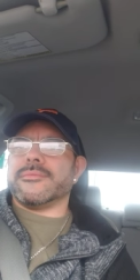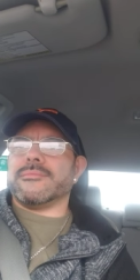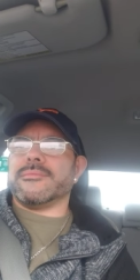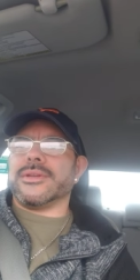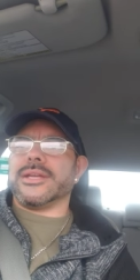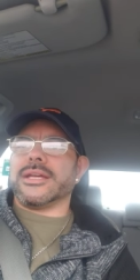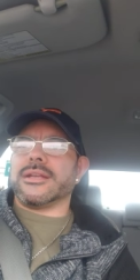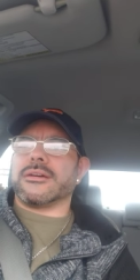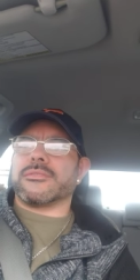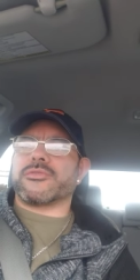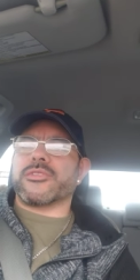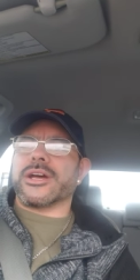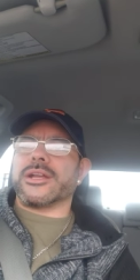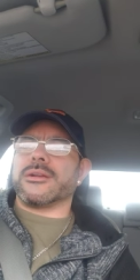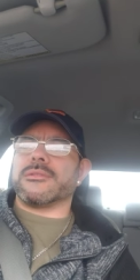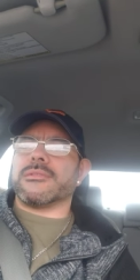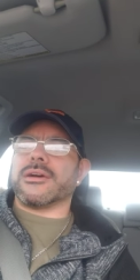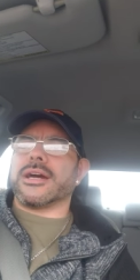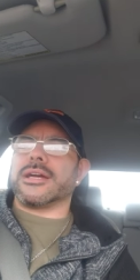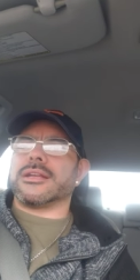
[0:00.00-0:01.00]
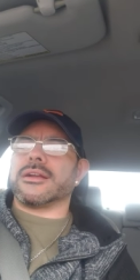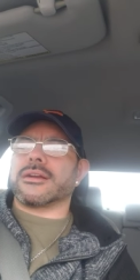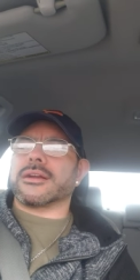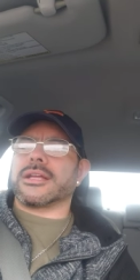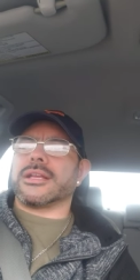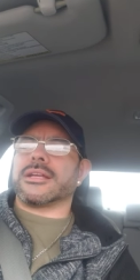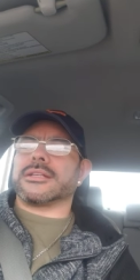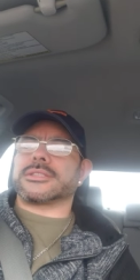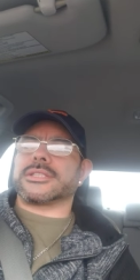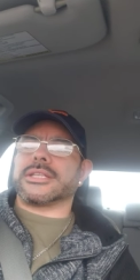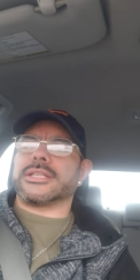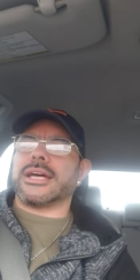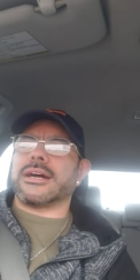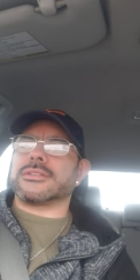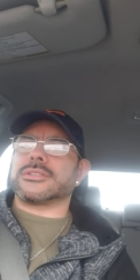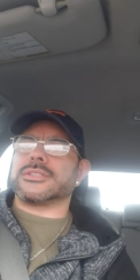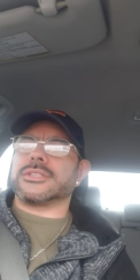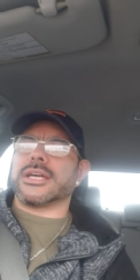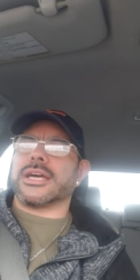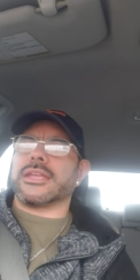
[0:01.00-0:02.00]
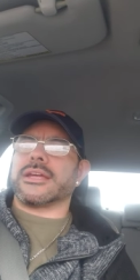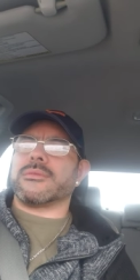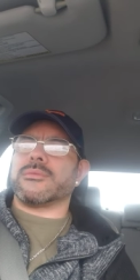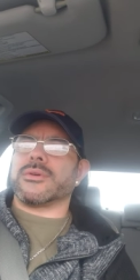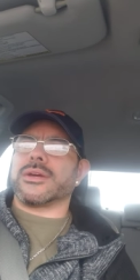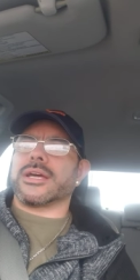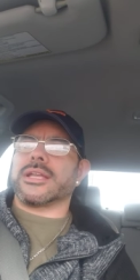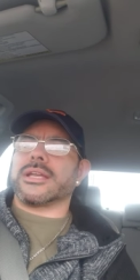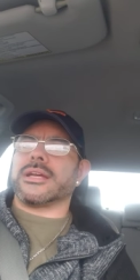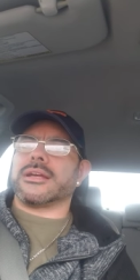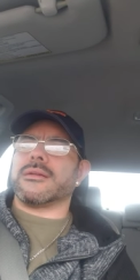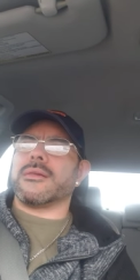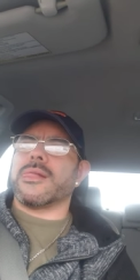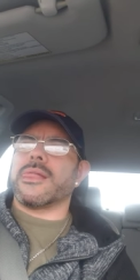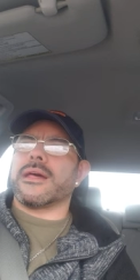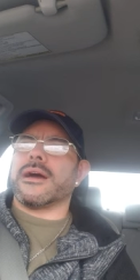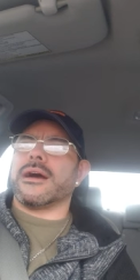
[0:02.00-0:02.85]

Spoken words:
me and a friend of mine are gonna sit down together and we're gonna